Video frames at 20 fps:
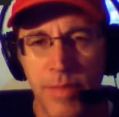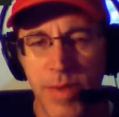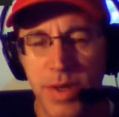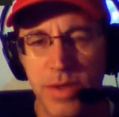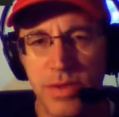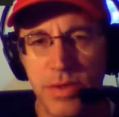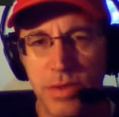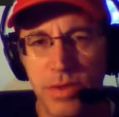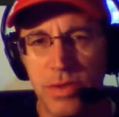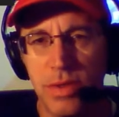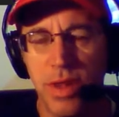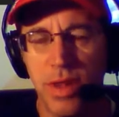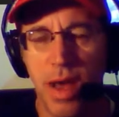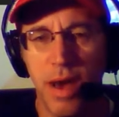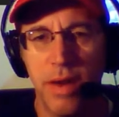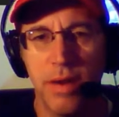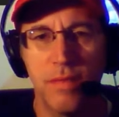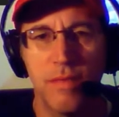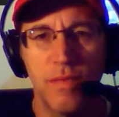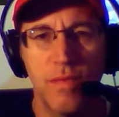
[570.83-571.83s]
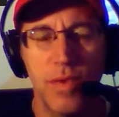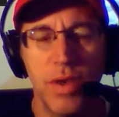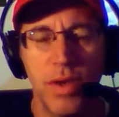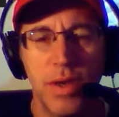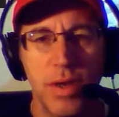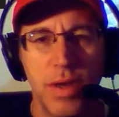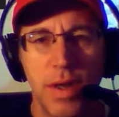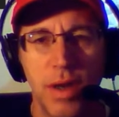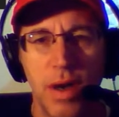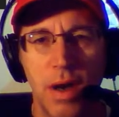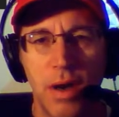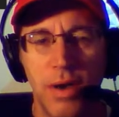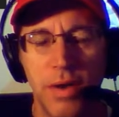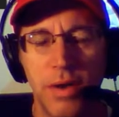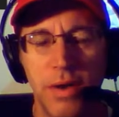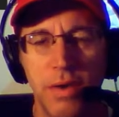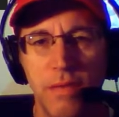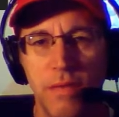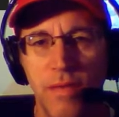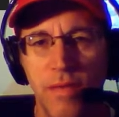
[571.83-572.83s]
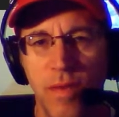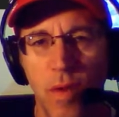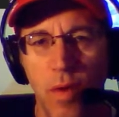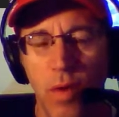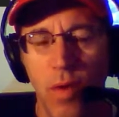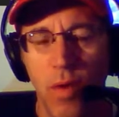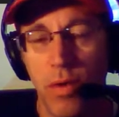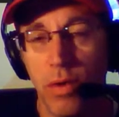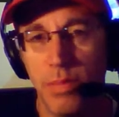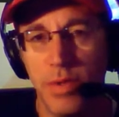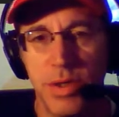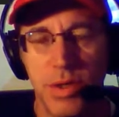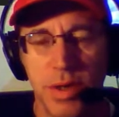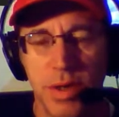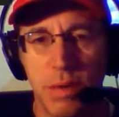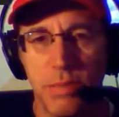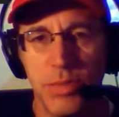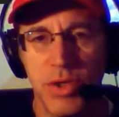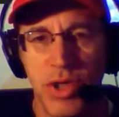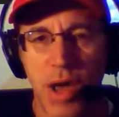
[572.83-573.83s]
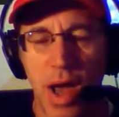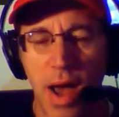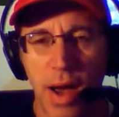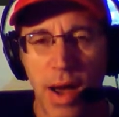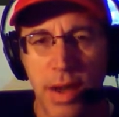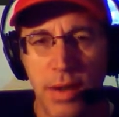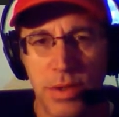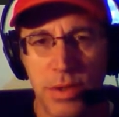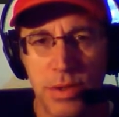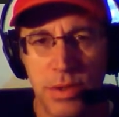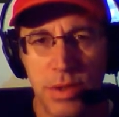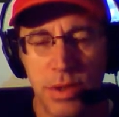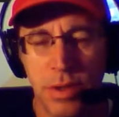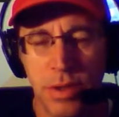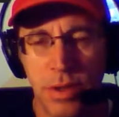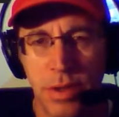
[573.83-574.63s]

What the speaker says: because there's a lot of really uninformed dumb jocks.